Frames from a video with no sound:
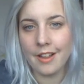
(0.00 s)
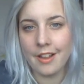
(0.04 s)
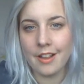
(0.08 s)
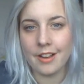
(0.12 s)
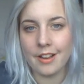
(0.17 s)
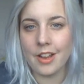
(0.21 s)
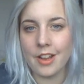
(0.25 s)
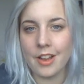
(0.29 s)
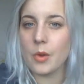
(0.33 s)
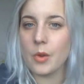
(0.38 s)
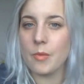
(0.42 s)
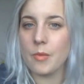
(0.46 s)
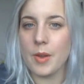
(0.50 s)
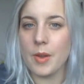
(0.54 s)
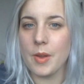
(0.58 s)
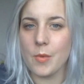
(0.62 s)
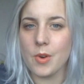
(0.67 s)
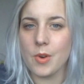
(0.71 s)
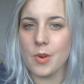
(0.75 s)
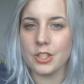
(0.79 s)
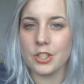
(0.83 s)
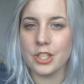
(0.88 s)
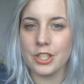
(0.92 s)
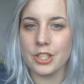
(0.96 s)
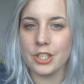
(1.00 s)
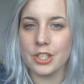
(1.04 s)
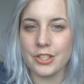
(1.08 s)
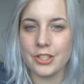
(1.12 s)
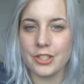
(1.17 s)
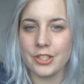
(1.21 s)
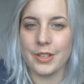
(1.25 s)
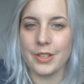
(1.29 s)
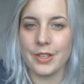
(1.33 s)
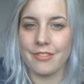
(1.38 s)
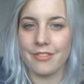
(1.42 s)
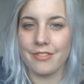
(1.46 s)
like with me, what do you
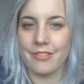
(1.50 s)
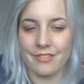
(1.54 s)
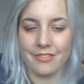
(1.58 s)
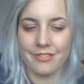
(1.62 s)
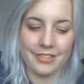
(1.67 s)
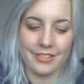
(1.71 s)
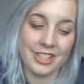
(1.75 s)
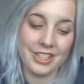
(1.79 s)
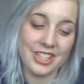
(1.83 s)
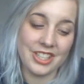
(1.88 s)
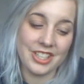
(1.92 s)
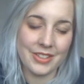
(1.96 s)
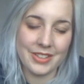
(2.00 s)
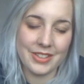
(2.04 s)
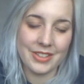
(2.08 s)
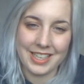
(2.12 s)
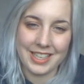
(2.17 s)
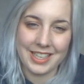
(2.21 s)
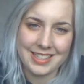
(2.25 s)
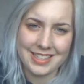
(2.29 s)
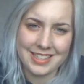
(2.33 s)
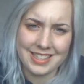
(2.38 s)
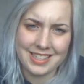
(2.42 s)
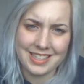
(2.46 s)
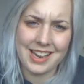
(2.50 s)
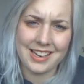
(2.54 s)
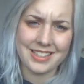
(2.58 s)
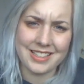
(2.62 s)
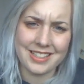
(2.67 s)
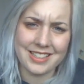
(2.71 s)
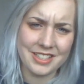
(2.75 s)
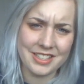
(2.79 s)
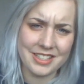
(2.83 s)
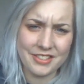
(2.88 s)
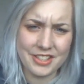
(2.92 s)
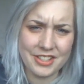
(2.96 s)
do if uni isn't
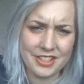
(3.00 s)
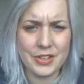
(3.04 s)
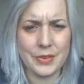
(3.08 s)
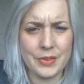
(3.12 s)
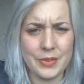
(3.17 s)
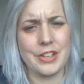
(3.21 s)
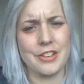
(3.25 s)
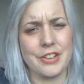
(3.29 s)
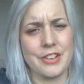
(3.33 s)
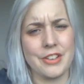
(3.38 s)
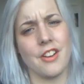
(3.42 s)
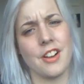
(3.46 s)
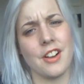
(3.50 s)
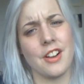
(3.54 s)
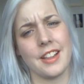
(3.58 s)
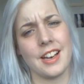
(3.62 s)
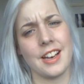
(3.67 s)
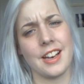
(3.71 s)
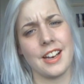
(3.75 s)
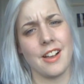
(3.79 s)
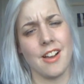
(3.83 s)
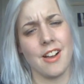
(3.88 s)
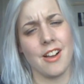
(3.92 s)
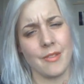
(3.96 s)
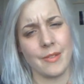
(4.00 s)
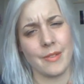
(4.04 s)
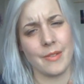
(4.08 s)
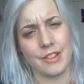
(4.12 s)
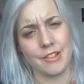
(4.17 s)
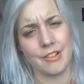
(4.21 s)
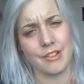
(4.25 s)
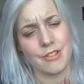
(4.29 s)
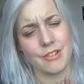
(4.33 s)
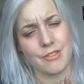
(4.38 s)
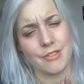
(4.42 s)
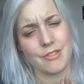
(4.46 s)
actually for you and you find that out
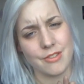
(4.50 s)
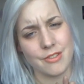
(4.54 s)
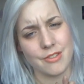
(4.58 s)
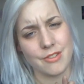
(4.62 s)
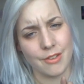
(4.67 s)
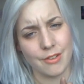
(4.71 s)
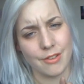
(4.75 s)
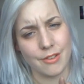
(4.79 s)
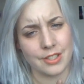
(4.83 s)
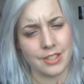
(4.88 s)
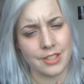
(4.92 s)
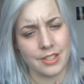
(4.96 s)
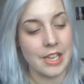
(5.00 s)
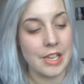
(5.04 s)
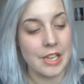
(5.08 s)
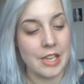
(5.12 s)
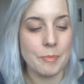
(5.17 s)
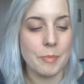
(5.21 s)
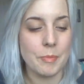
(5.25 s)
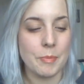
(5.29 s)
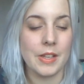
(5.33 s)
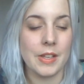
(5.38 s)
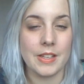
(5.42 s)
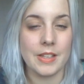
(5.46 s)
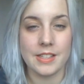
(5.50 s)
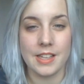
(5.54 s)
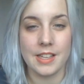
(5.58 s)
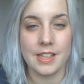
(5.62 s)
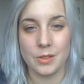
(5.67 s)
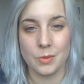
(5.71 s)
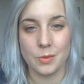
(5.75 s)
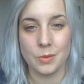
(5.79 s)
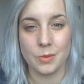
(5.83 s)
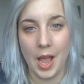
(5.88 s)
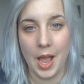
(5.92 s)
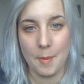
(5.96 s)
halfway through your course, because
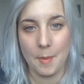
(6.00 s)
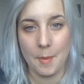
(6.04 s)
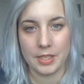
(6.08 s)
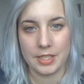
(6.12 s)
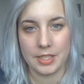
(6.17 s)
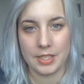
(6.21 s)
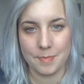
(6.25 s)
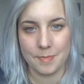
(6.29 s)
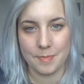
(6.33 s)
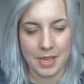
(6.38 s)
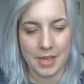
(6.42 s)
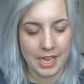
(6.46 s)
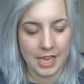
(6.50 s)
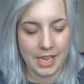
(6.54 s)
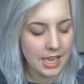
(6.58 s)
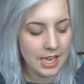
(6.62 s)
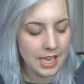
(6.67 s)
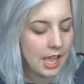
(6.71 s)
that's what happened to me.